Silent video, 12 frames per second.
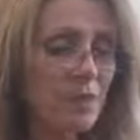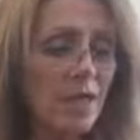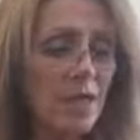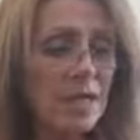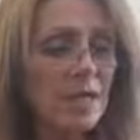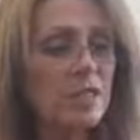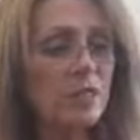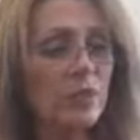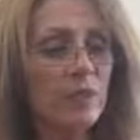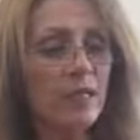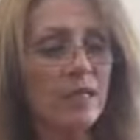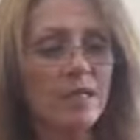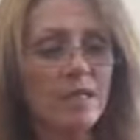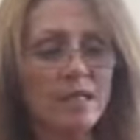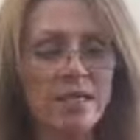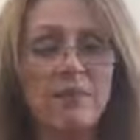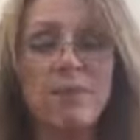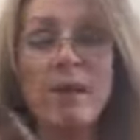Next one
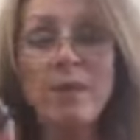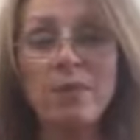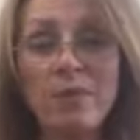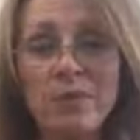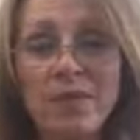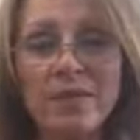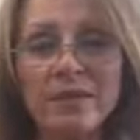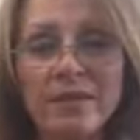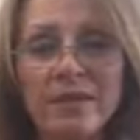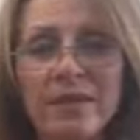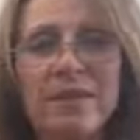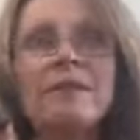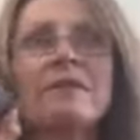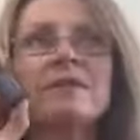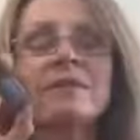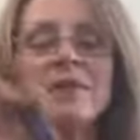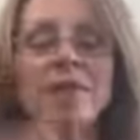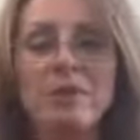is peppermint. Ugh,
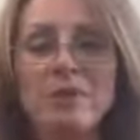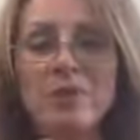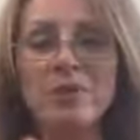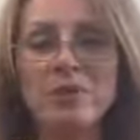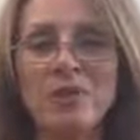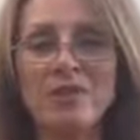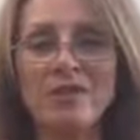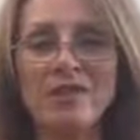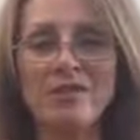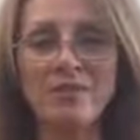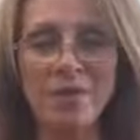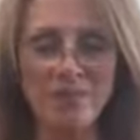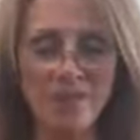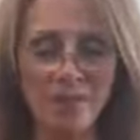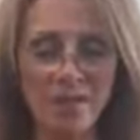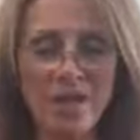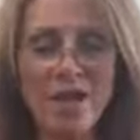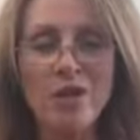peppermint. Who doesn't love
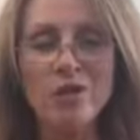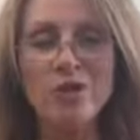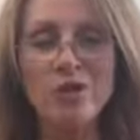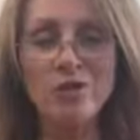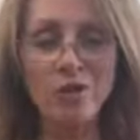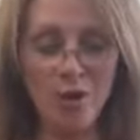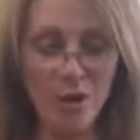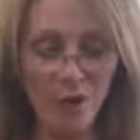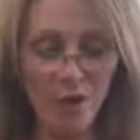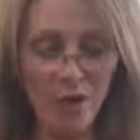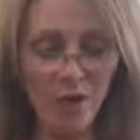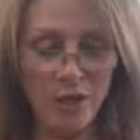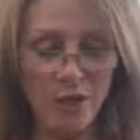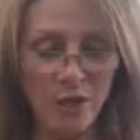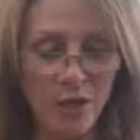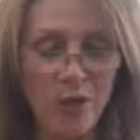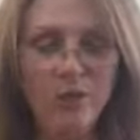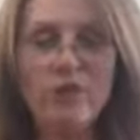peppermint? So
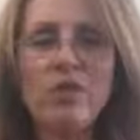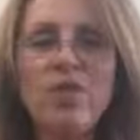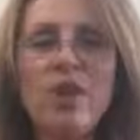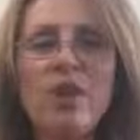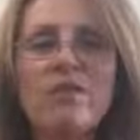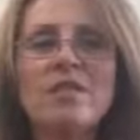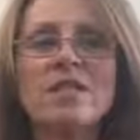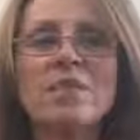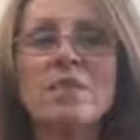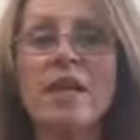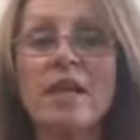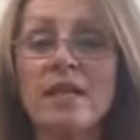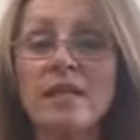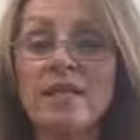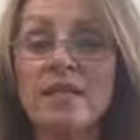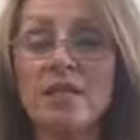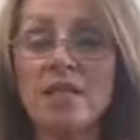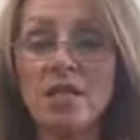if you have some head and
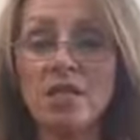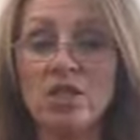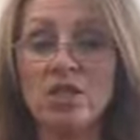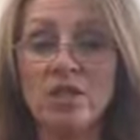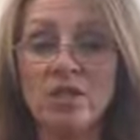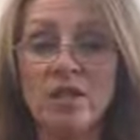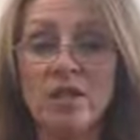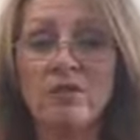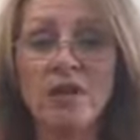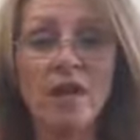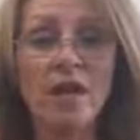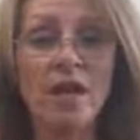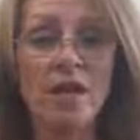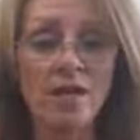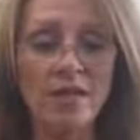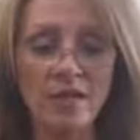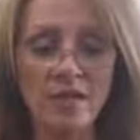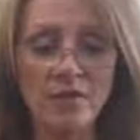neck tension, right, I
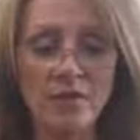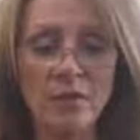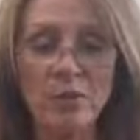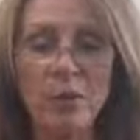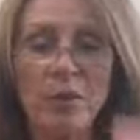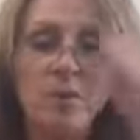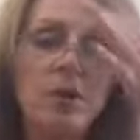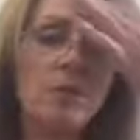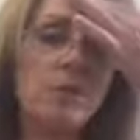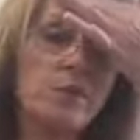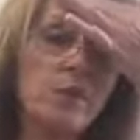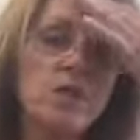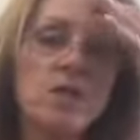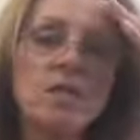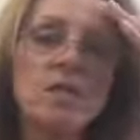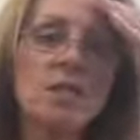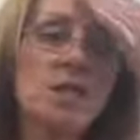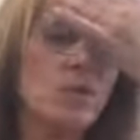love to put the peppermint,
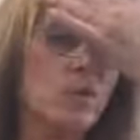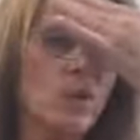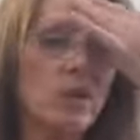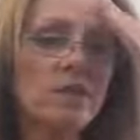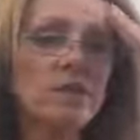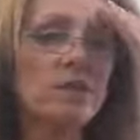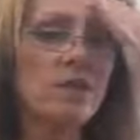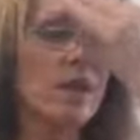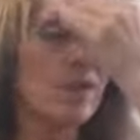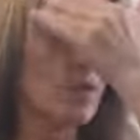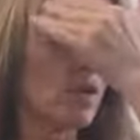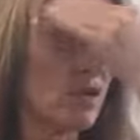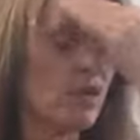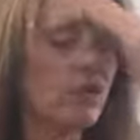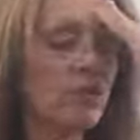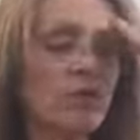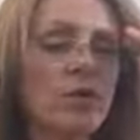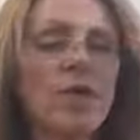just 1 little drop over your
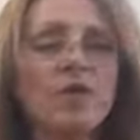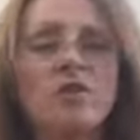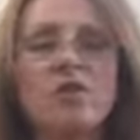forehead.